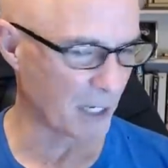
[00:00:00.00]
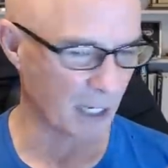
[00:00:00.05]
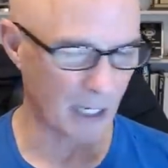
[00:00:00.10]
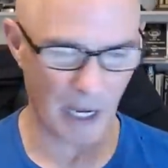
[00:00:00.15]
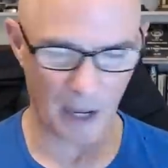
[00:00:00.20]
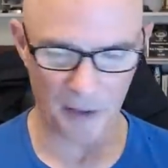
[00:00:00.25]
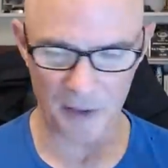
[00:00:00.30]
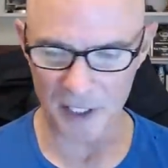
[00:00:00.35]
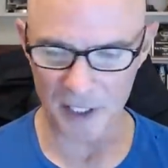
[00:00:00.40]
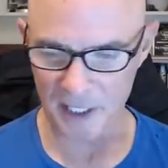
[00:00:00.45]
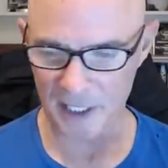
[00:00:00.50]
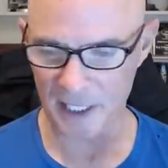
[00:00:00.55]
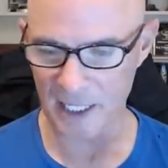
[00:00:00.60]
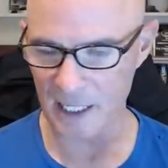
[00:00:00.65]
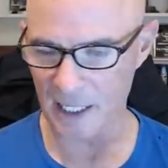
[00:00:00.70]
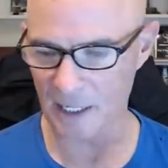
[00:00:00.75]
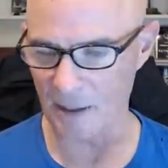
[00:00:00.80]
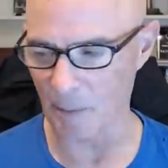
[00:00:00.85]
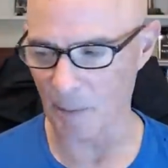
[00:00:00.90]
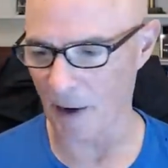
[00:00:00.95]
I got the
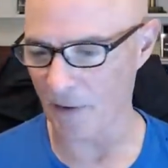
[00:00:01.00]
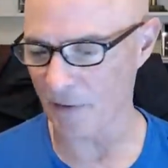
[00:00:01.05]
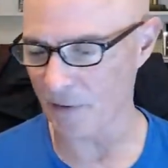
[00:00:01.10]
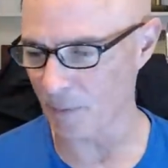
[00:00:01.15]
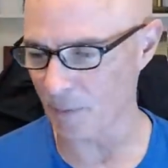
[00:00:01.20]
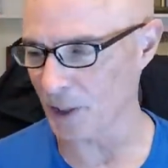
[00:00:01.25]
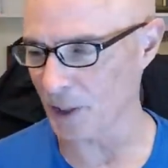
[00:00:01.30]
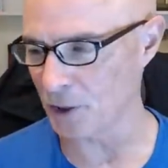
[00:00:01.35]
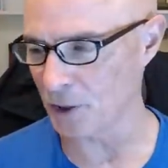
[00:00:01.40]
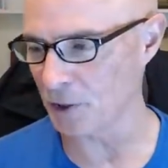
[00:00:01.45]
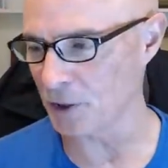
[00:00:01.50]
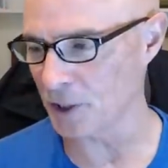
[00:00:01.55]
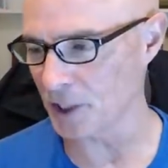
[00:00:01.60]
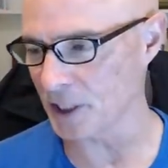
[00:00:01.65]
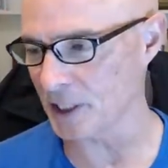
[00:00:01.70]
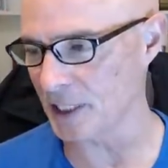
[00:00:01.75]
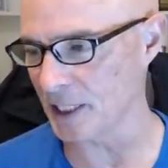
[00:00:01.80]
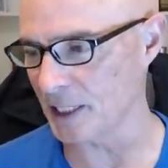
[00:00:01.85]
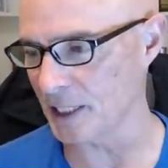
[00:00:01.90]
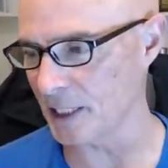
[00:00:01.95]
Z and my my
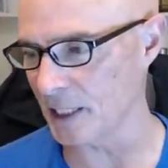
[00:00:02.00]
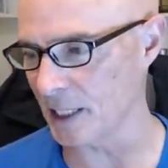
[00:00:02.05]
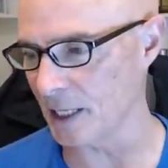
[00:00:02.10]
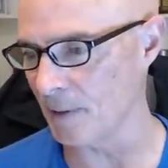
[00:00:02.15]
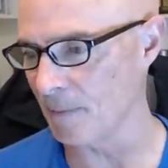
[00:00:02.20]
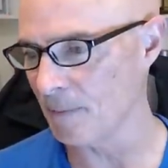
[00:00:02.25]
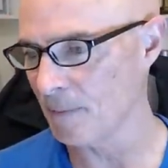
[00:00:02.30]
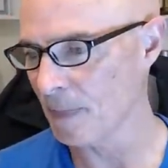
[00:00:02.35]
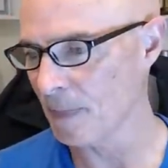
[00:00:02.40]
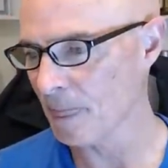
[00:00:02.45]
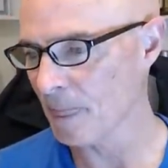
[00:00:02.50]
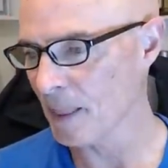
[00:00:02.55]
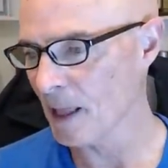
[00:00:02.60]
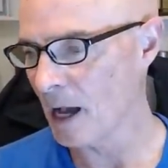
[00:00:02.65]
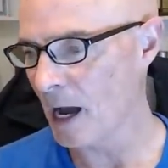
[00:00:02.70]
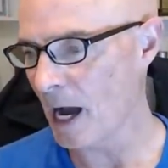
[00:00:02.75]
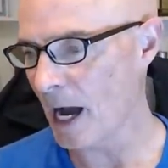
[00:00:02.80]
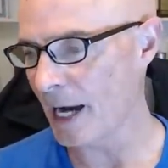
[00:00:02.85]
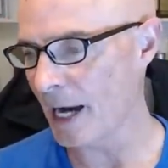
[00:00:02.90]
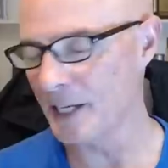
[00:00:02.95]
260Z,
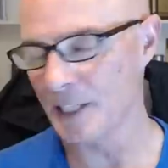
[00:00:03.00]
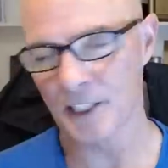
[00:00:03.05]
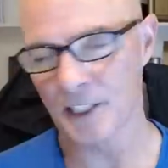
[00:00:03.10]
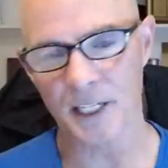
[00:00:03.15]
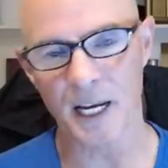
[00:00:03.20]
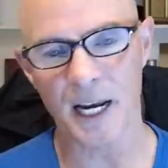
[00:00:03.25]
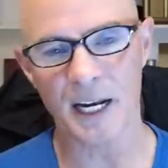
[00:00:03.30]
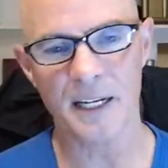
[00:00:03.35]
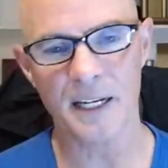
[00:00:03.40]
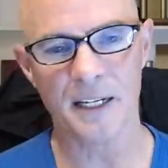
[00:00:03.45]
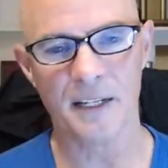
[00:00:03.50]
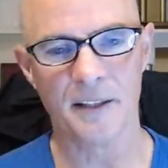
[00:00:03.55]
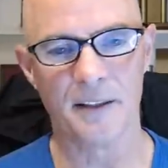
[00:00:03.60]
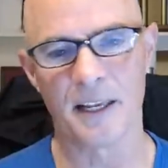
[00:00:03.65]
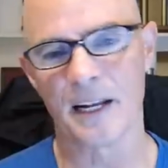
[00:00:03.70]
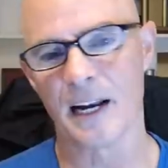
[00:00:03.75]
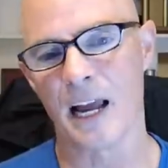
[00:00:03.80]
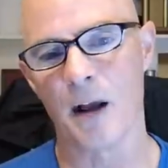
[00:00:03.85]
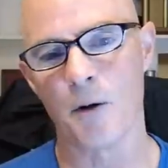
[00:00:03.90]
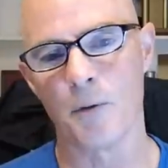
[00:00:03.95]
I decided
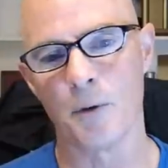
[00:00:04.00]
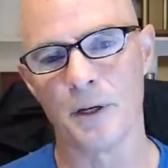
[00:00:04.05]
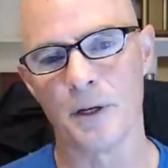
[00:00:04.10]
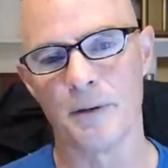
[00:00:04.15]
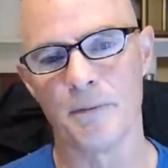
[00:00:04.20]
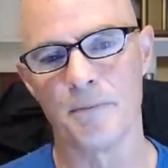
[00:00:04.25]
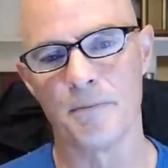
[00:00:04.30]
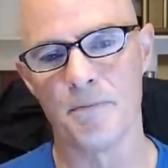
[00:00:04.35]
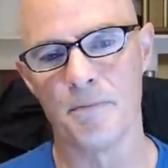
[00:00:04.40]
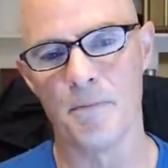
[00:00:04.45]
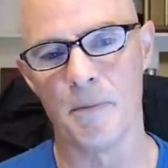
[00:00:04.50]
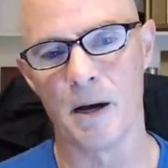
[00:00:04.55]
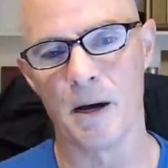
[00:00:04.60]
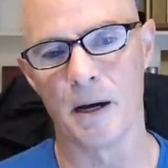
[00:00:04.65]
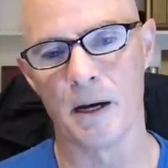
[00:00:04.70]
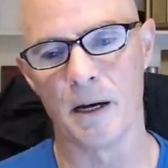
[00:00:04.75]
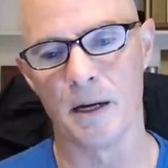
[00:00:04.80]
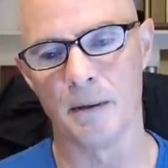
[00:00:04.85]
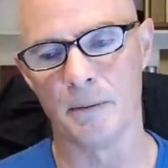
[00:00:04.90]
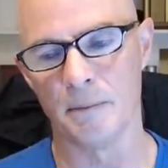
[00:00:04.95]
that I would.
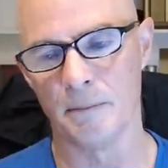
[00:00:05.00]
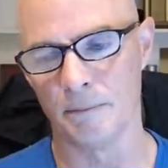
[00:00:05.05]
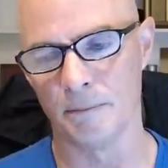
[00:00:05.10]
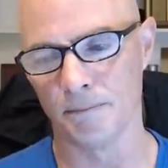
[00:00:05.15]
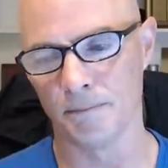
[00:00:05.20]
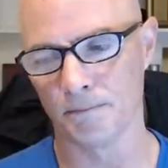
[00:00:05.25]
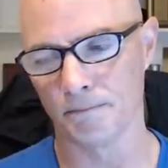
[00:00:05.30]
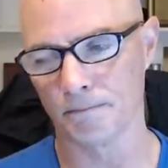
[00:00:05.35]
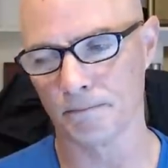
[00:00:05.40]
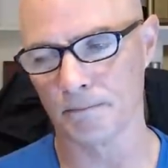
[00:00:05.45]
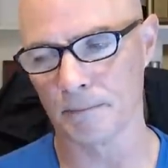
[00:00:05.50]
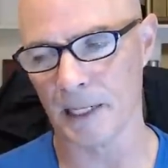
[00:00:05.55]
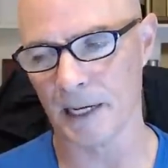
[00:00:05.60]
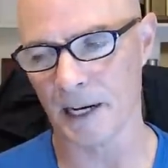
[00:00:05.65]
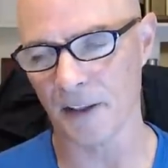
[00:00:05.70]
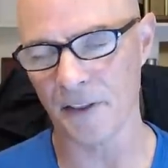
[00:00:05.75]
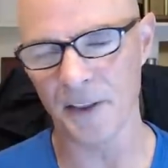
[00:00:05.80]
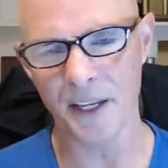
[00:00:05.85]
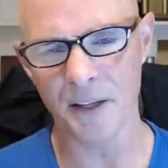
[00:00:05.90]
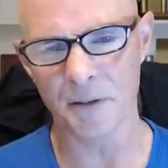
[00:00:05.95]
Um, and
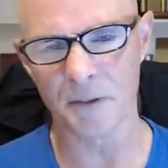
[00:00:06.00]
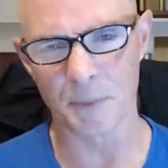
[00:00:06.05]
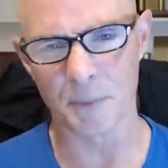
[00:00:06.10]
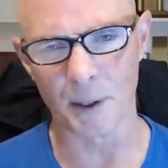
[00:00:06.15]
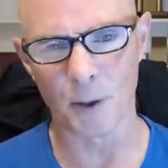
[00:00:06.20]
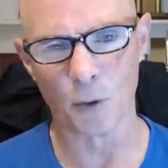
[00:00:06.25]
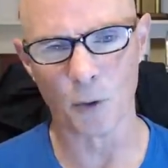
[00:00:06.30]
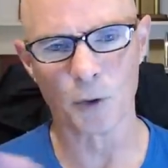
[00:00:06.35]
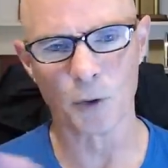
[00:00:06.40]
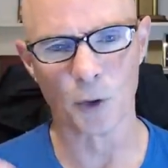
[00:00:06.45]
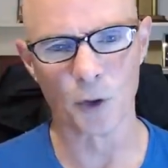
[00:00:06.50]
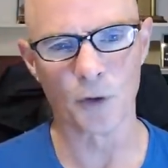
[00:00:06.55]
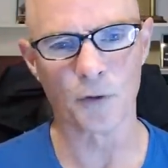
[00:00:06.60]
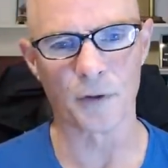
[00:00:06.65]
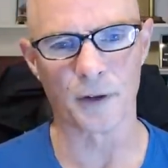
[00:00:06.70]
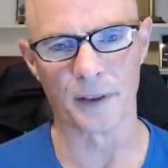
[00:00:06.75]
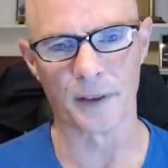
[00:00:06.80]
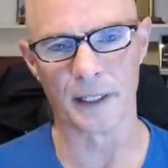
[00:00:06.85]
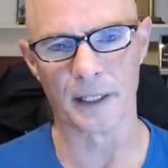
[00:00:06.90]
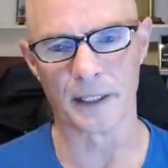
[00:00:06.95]
I think it was my old
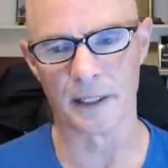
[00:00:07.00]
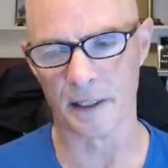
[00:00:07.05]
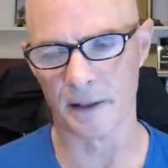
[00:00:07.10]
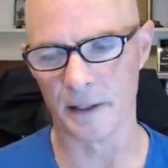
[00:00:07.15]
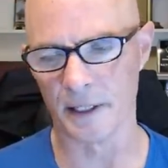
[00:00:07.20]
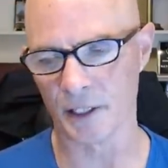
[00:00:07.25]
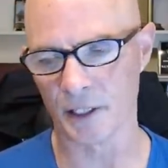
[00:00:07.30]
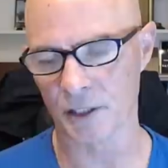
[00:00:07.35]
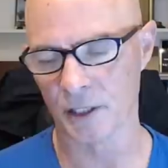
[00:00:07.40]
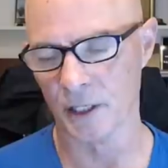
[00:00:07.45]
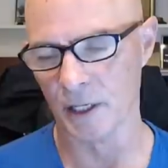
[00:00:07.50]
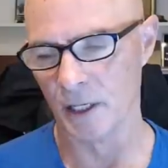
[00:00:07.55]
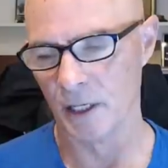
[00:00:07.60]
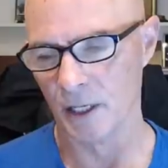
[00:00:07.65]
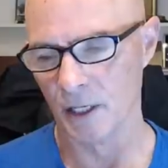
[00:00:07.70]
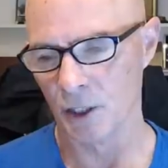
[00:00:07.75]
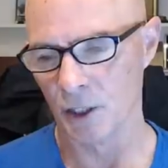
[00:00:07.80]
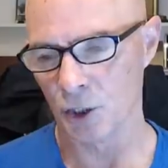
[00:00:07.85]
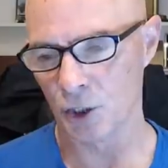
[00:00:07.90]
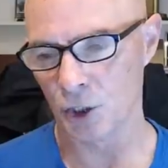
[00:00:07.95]
girlfriend that did this
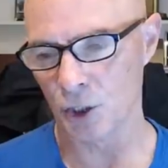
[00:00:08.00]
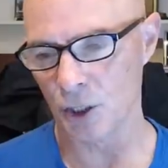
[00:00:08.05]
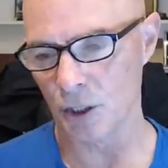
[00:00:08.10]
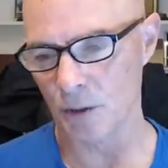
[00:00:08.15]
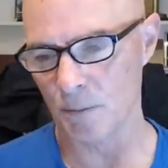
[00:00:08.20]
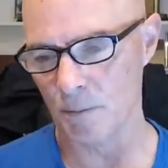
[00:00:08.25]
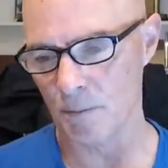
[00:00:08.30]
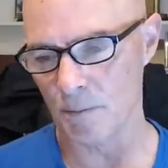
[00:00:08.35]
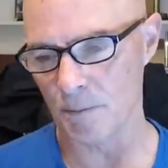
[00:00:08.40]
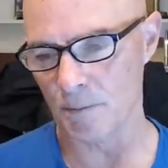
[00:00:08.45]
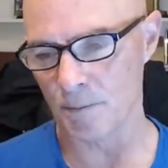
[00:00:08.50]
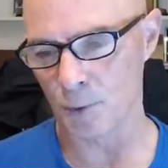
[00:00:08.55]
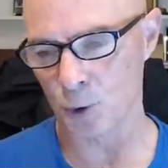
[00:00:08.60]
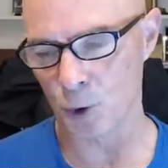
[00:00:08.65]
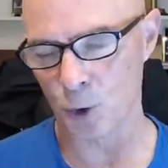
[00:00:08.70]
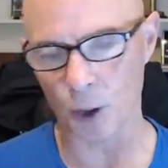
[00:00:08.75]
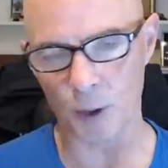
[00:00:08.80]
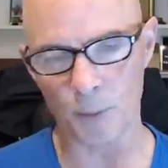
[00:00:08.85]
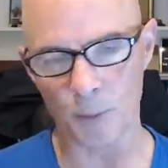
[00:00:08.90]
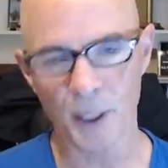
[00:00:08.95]
she
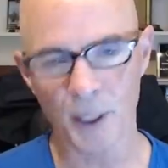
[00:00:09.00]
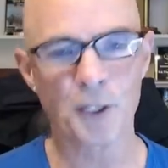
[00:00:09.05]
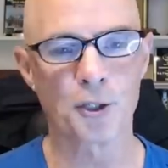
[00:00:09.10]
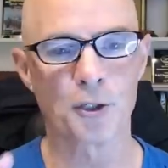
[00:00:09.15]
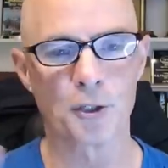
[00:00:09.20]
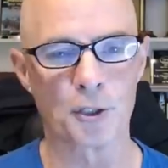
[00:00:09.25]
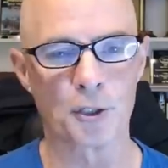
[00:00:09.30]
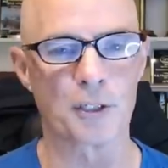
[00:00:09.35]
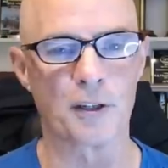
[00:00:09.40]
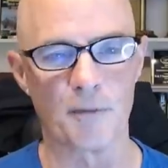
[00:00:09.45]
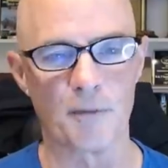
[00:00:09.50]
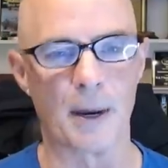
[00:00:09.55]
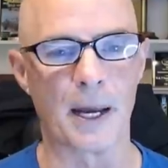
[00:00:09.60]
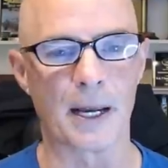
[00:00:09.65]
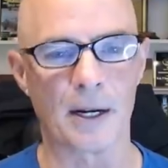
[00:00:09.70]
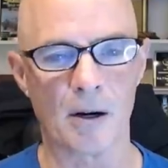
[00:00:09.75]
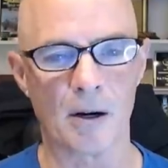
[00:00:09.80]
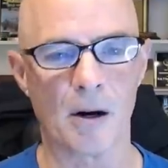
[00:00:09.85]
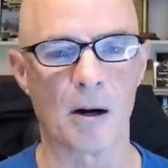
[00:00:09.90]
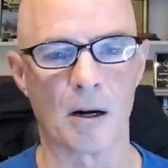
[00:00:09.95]
took pictures of
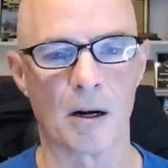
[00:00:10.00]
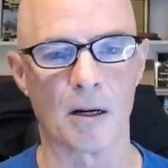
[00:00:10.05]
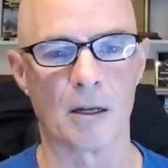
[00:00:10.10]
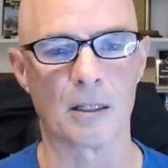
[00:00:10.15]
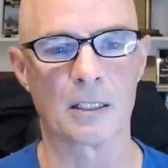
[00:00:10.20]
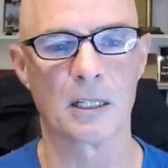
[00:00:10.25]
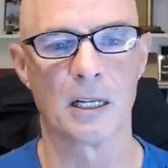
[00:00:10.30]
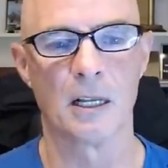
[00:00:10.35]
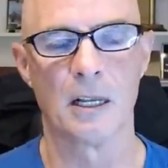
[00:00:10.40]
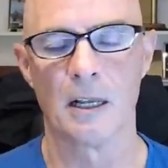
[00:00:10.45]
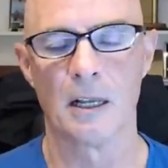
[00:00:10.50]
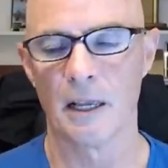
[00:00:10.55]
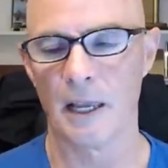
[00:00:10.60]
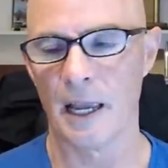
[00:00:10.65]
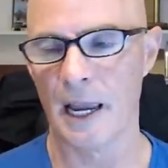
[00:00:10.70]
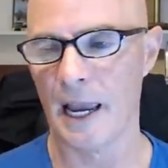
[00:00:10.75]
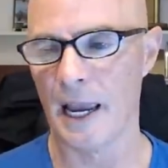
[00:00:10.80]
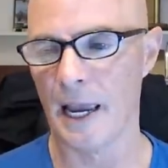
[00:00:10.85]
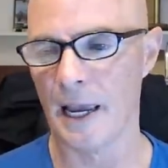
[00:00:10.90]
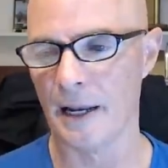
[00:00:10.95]
my cars
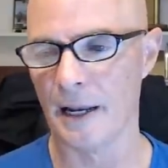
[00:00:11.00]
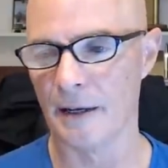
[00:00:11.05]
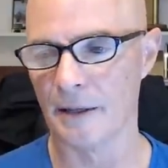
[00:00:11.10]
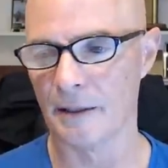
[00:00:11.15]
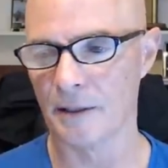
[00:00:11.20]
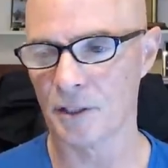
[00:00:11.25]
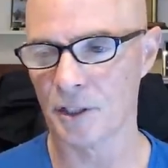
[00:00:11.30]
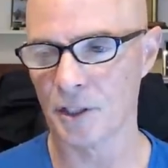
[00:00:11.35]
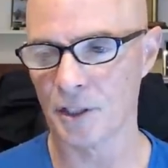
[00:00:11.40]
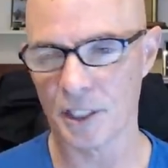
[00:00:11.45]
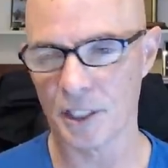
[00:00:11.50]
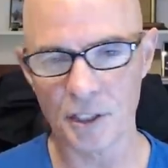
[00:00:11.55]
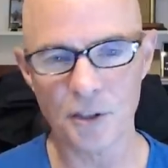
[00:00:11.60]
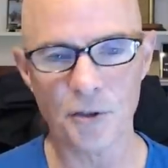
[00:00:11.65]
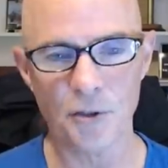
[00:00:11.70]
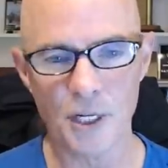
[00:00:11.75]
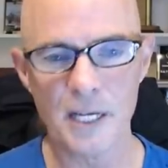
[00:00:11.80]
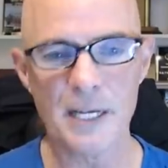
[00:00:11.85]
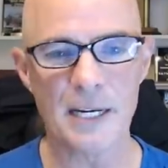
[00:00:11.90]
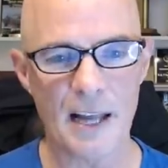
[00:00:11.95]
and she said
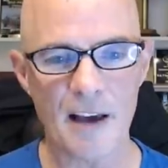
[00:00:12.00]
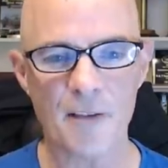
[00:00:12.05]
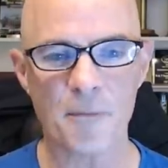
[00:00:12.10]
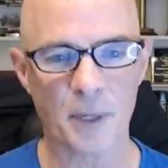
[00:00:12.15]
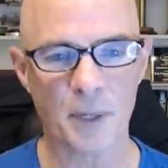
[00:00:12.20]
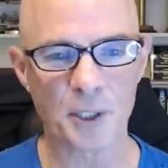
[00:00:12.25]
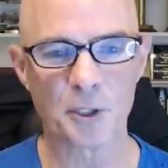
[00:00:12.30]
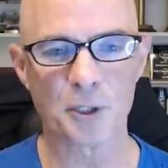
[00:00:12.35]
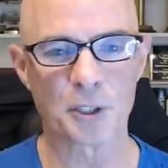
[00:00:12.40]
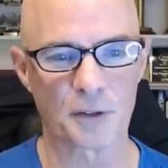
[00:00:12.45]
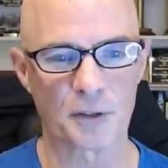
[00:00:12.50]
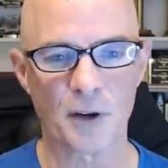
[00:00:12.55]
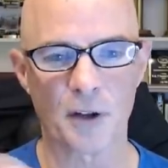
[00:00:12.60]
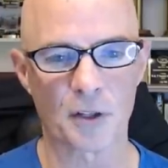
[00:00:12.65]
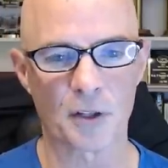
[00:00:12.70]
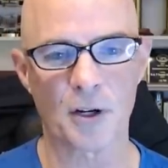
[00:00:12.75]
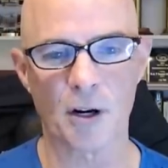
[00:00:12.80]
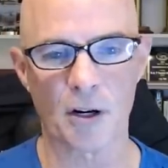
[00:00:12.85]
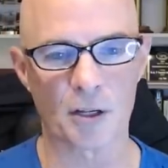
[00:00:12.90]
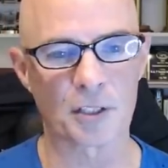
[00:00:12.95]
you need to have pictures of all
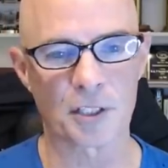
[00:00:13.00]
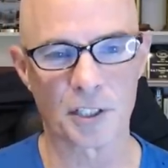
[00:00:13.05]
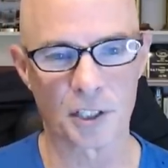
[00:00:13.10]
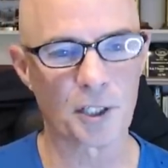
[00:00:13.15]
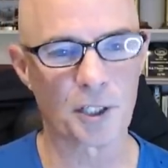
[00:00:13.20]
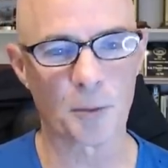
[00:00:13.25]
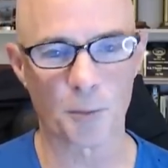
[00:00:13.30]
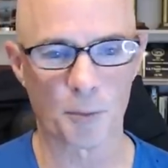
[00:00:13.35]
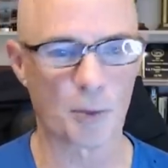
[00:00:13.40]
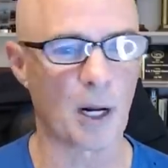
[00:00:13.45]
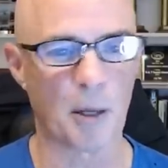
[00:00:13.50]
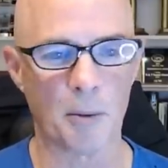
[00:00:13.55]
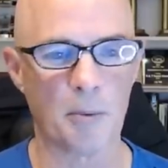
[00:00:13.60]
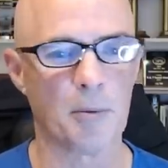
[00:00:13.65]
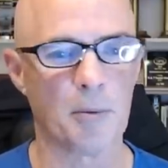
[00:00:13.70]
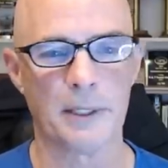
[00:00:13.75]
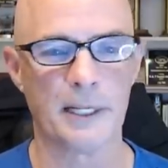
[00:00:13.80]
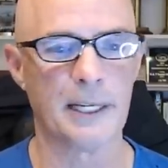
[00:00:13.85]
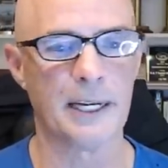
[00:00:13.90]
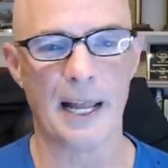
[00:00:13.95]
the cars because you're
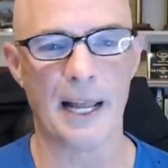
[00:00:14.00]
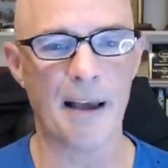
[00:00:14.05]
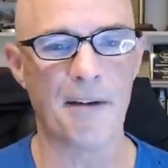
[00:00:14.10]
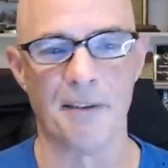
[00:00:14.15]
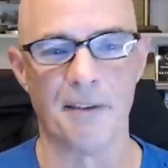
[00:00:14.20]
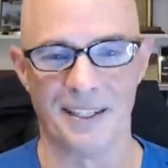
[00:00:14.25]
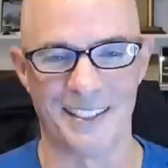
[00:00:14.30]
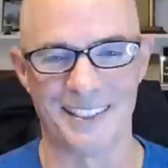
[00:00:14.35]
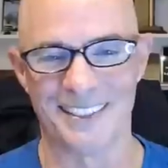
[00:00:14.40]
probably going to have